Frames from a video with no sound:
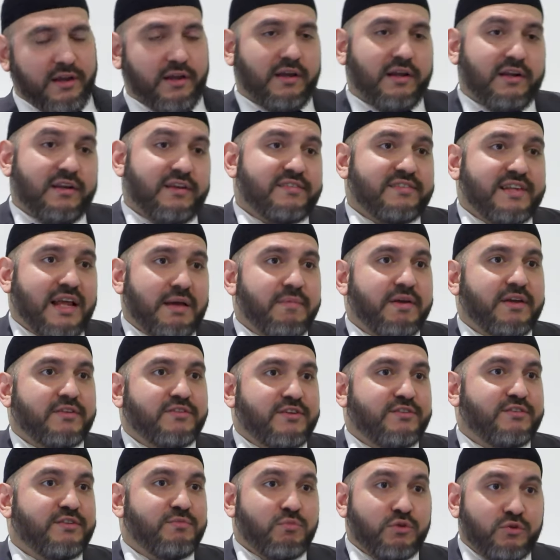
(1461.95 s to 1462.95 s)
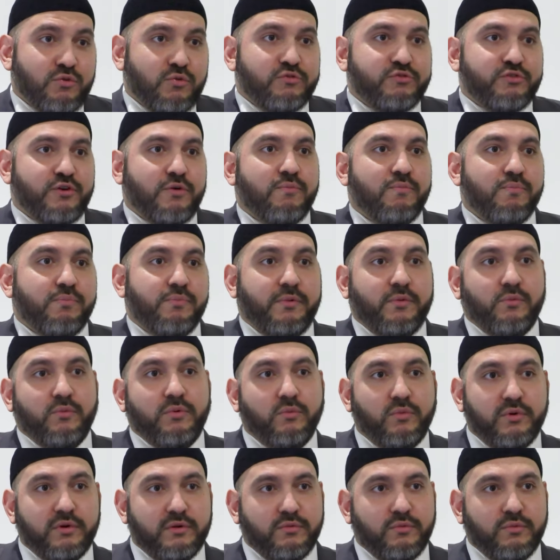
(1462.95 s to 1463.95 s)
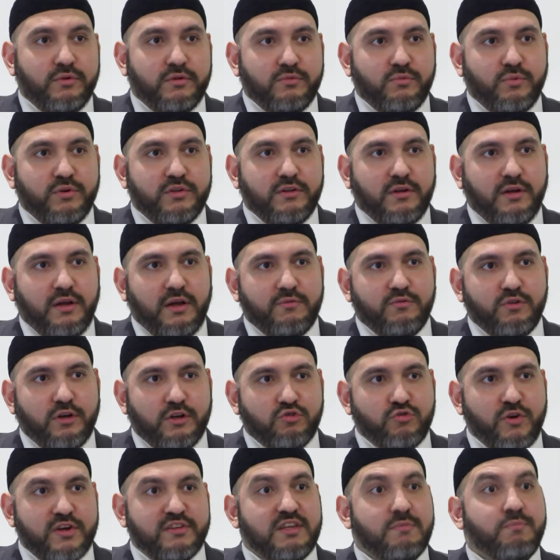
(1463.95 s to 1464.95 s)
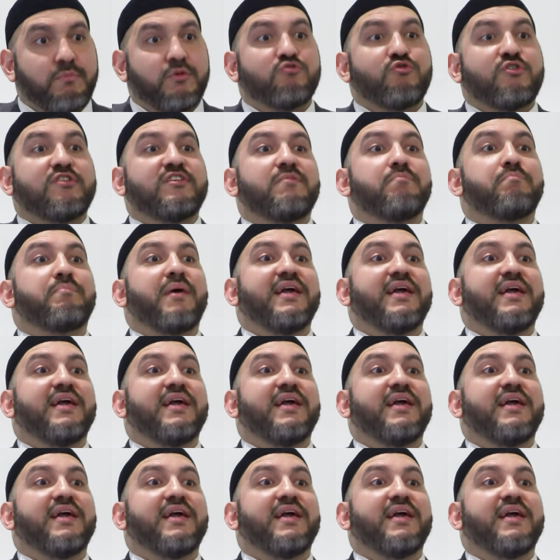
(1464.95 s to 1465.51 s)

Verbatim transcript: an Islamic system would also would, would, would um, address it, would address it